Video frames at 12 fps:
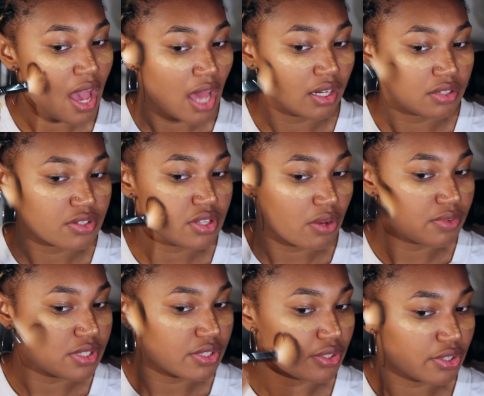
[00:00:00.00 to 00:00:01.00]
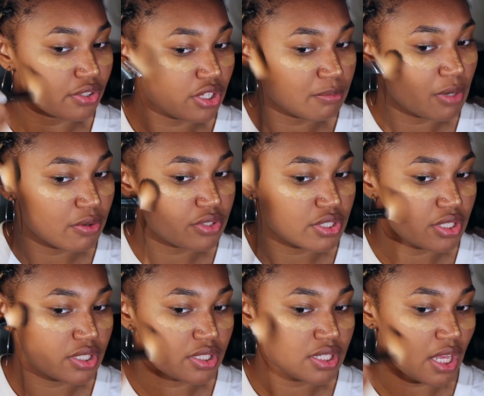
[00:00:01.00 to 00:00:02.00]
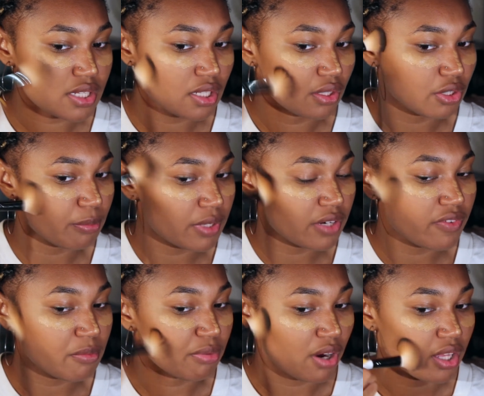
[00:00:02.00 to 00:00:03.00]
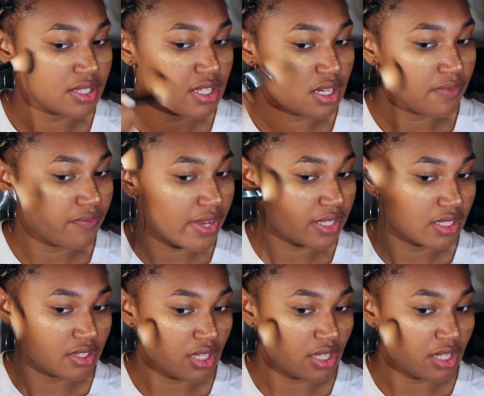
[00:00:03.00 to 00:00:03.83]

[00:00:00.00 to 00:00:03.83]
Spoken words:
And I'll just go in circular motions as a little bit of a bronzing effect,